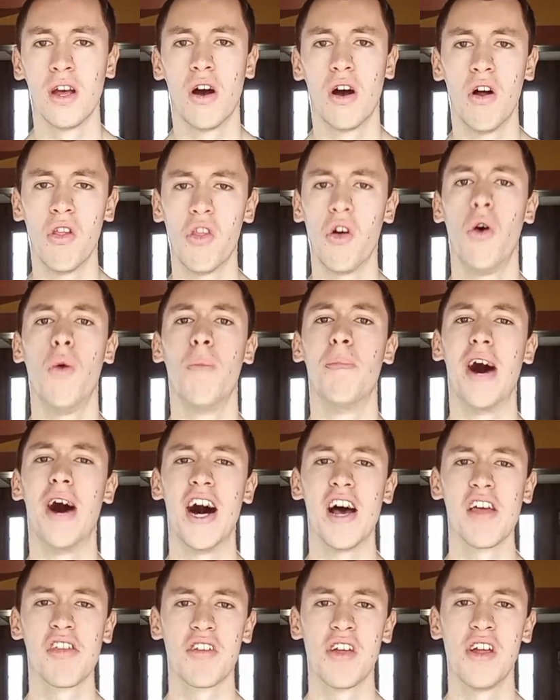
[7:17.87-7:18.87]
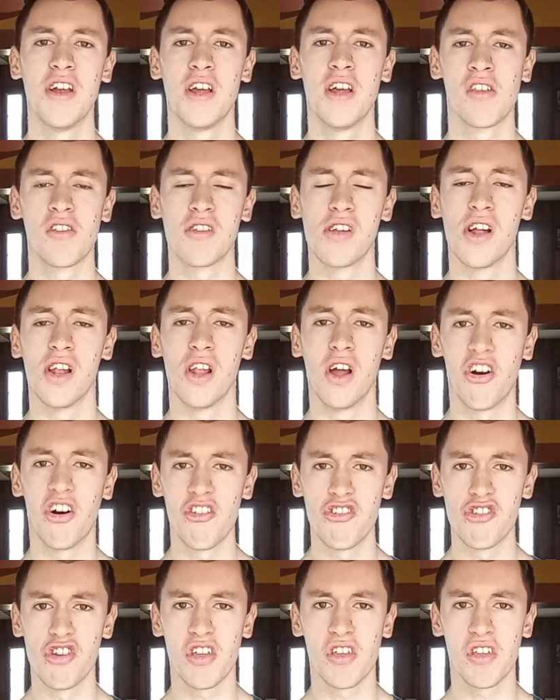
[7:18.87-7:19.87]
Although Boston is the
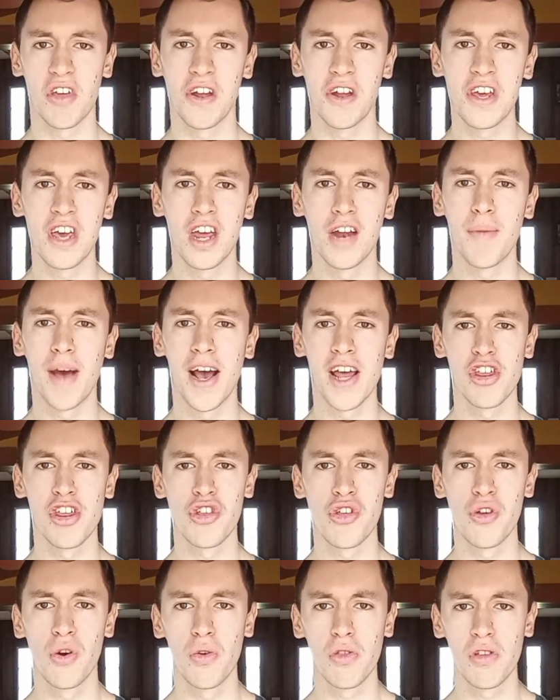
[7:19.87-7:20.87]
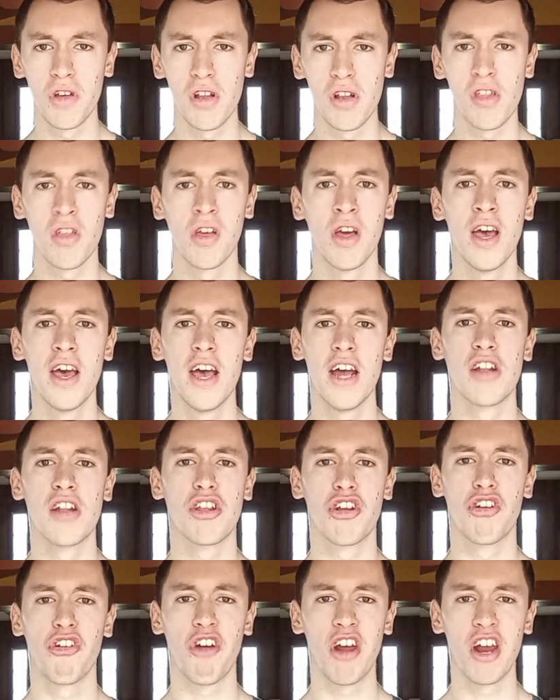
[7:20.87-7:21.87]
largest city in Massachusetts, its
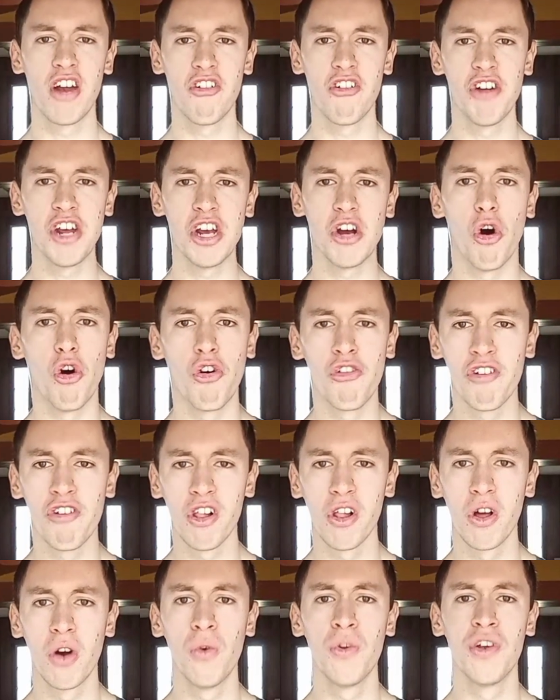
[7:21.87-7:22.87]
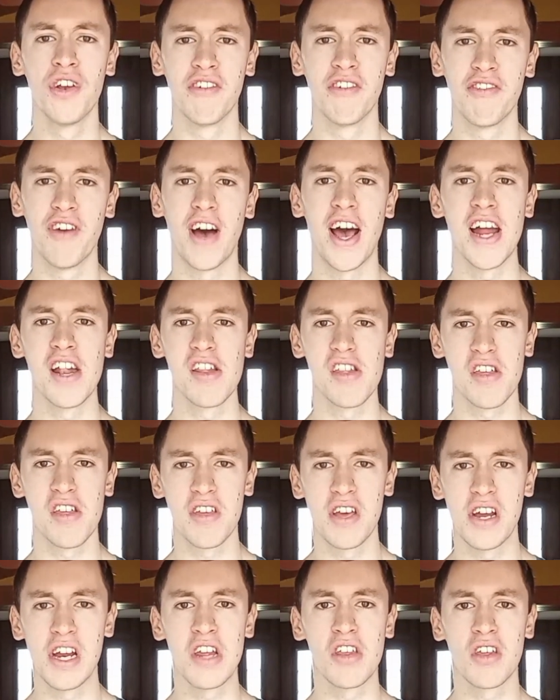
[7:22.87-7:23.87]
greenery overload defines the
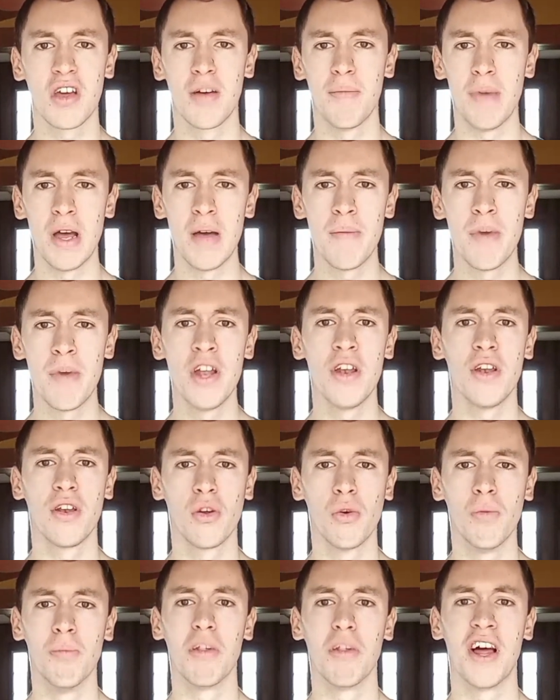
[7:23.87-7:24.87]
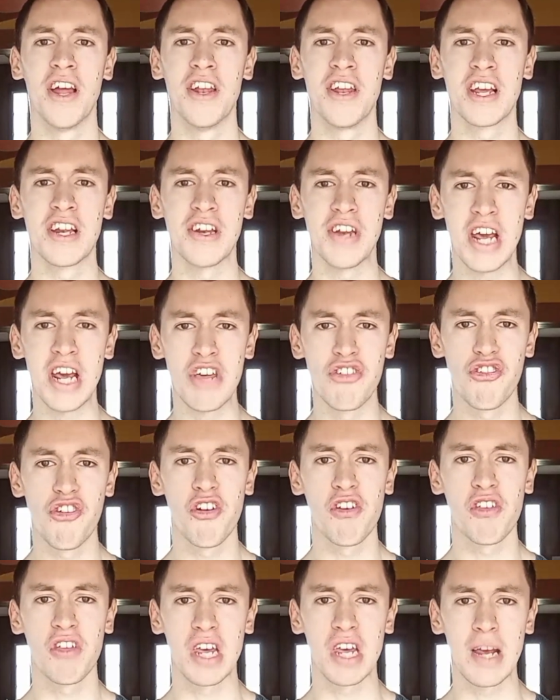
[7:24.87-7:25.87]
city's commitment to blending
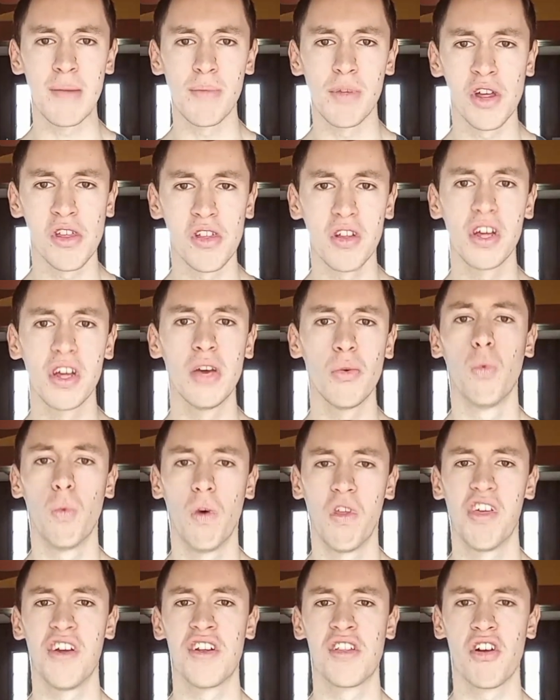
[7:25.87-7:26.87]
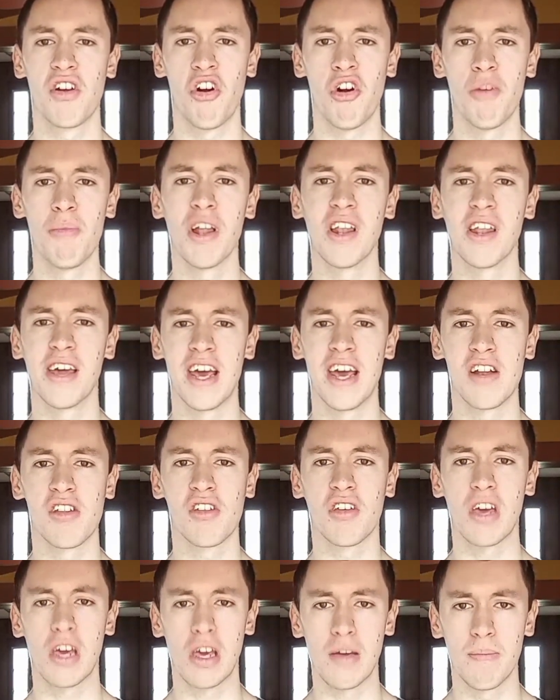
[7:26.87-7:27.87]
nature seamlessly with its urban
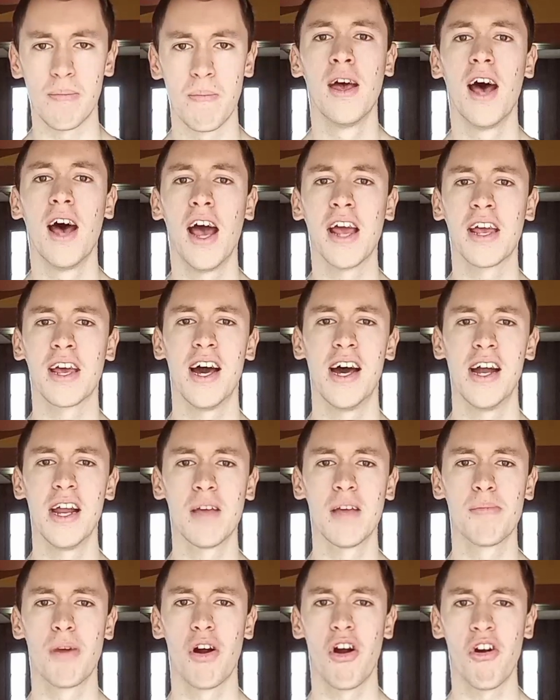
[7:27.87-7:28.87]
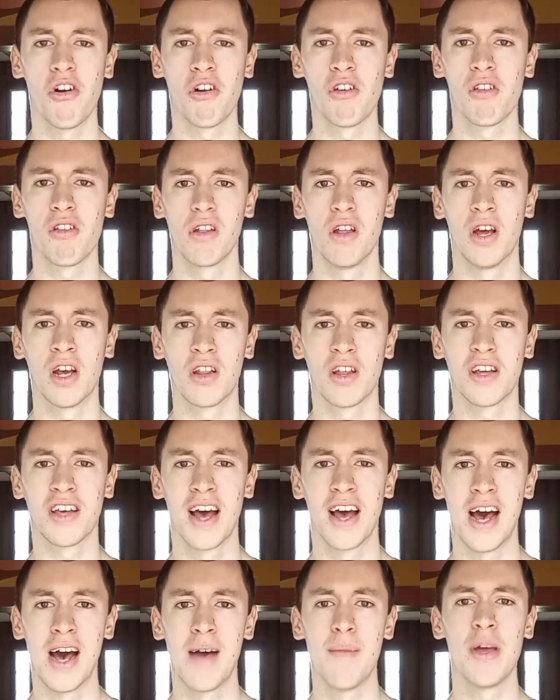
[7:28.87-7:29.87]
landscape. Iconic parks like the
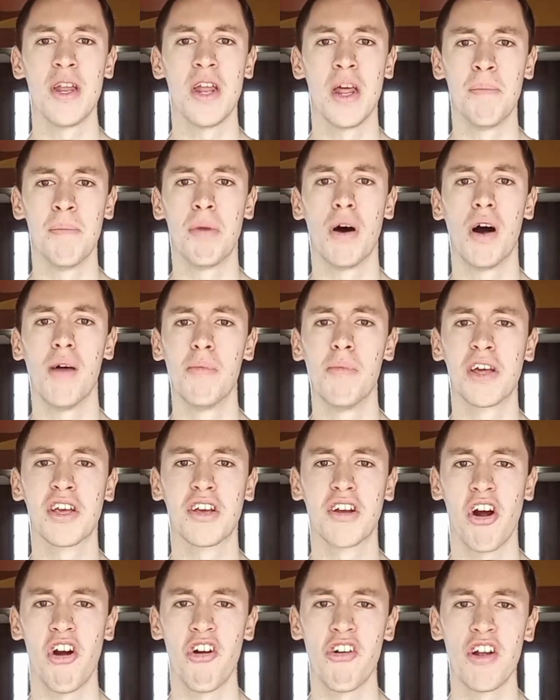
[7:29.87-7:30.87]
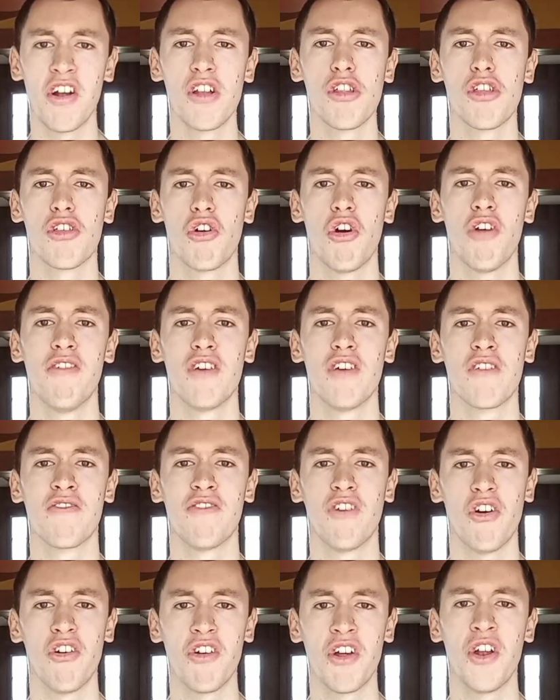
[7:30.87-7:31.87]
Common and Public Gardens serve as
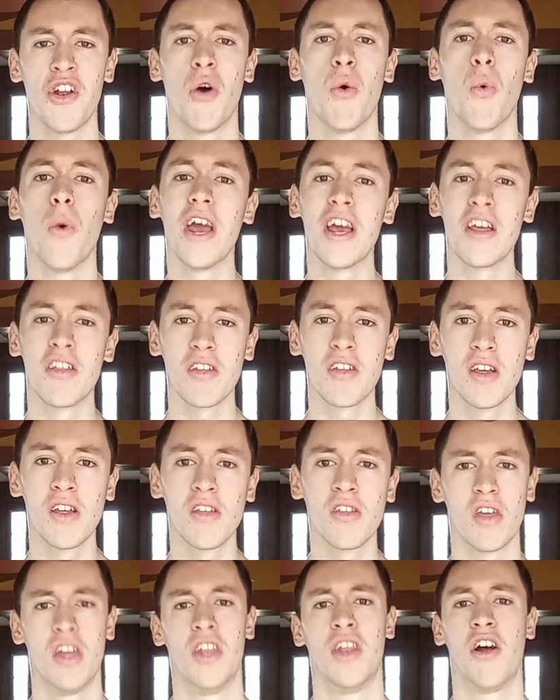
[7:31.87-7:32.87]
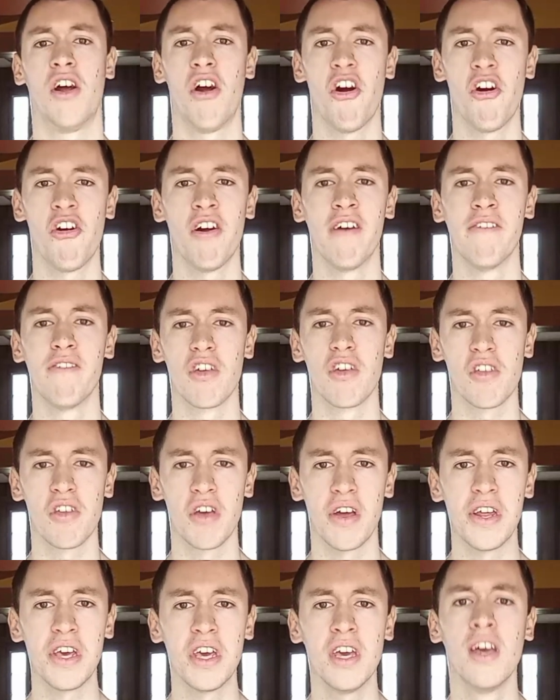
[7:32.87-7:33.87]
verdant oases in the heart of the
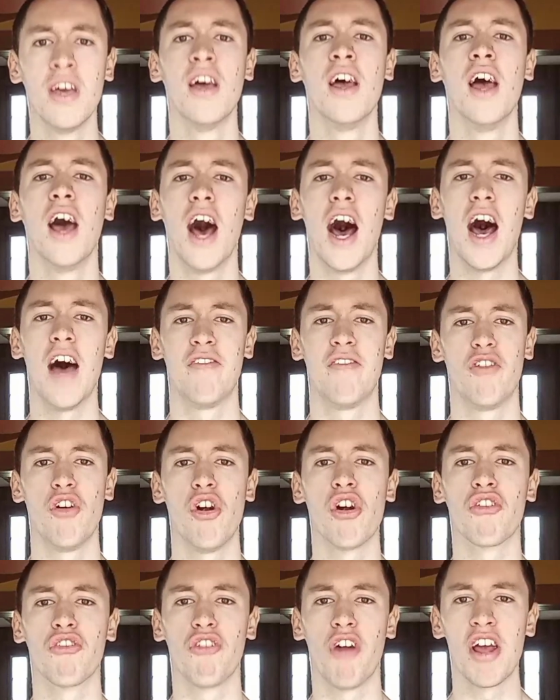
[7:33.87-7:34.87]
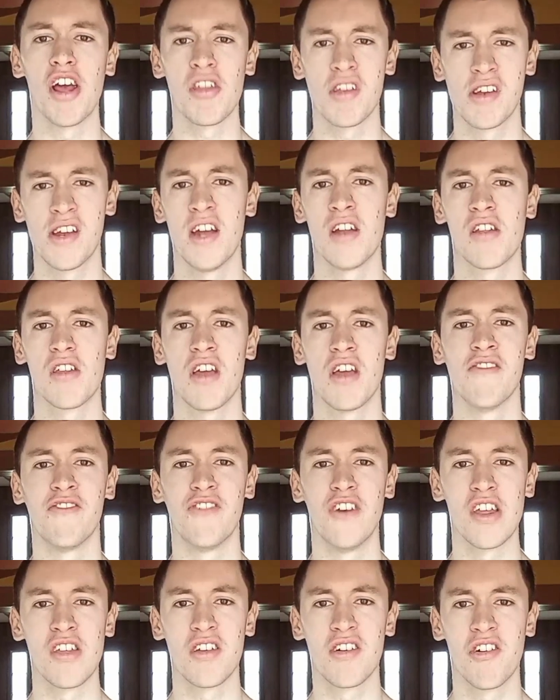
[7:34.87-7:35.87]
city, offering residents and
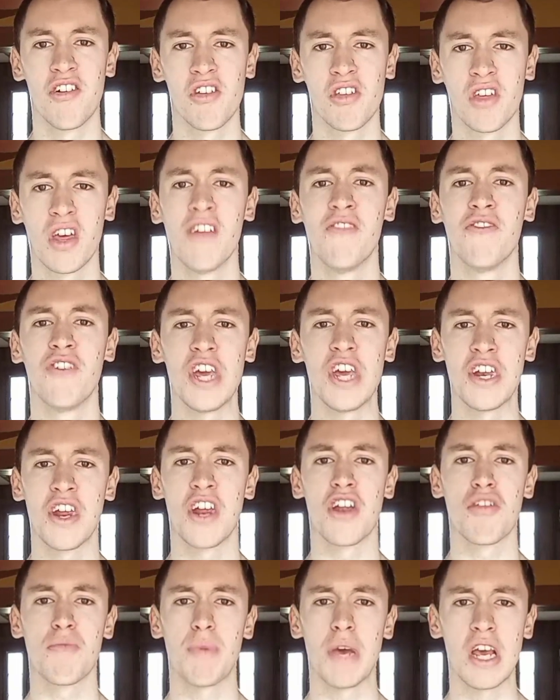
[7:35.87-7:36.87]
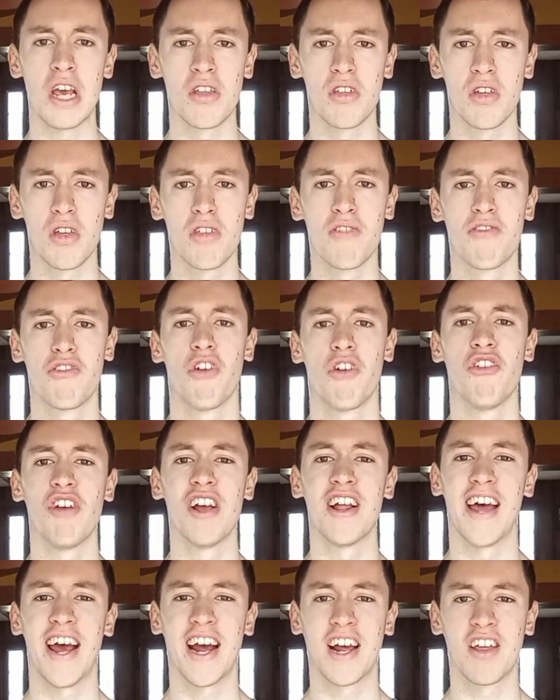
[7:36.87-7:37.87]
visitors convenient spaces for
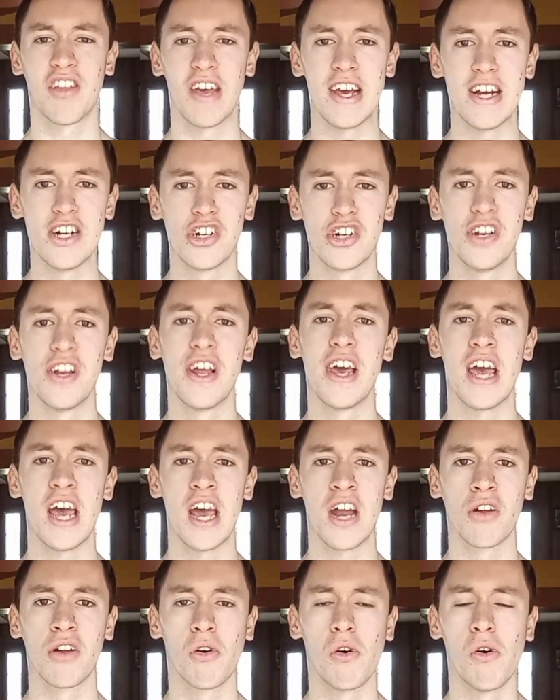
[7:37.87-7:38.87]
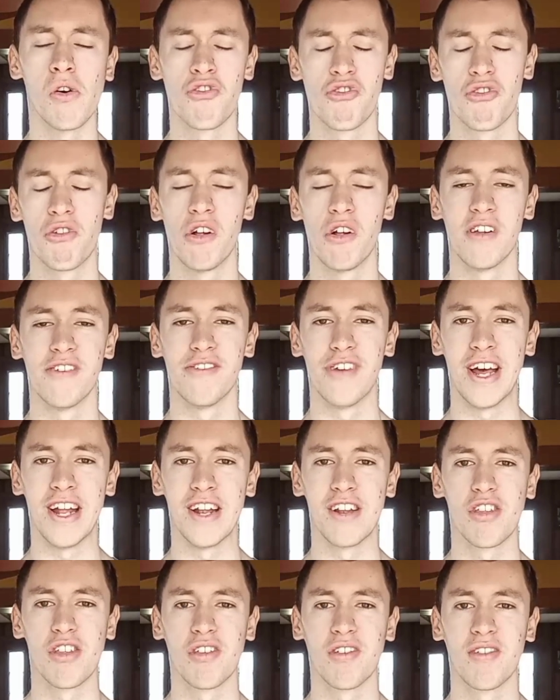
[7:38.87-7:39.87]
relaxation and cultural
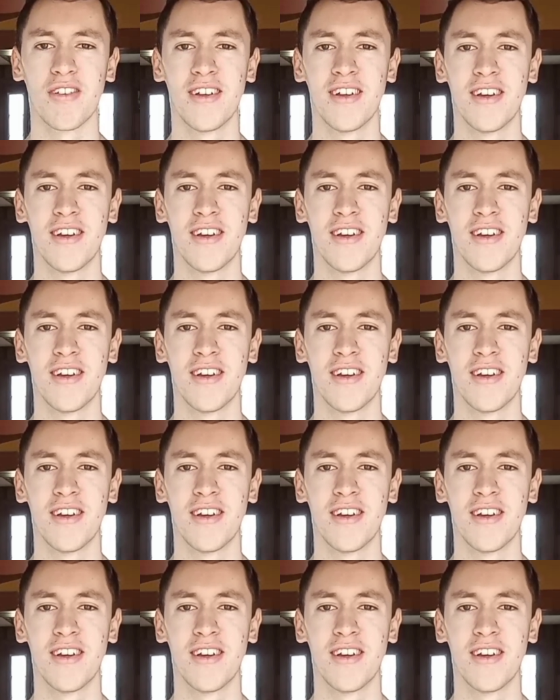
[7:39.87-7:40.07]
events.